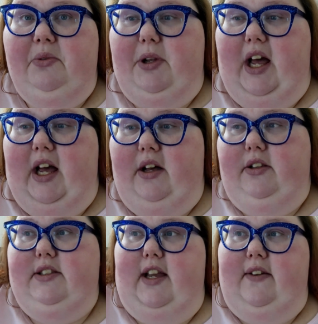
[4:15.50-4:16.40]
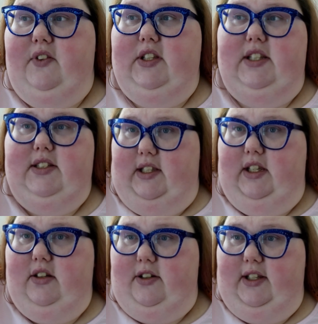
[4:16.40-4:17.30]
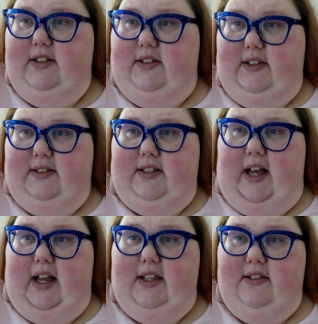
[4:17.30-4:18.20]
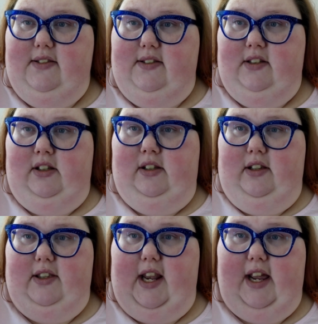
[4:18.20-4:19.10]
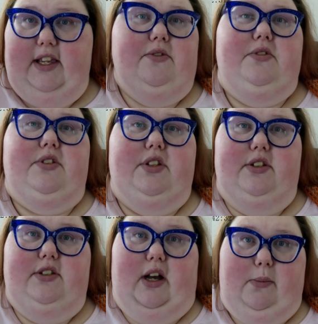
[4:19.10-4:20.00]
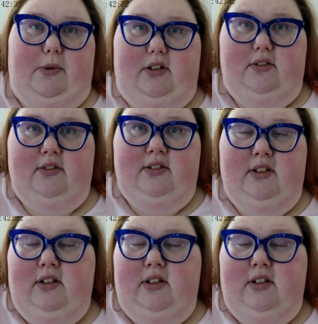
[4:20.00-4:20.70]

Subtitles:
but I'll definitely decrease the size that I use to double,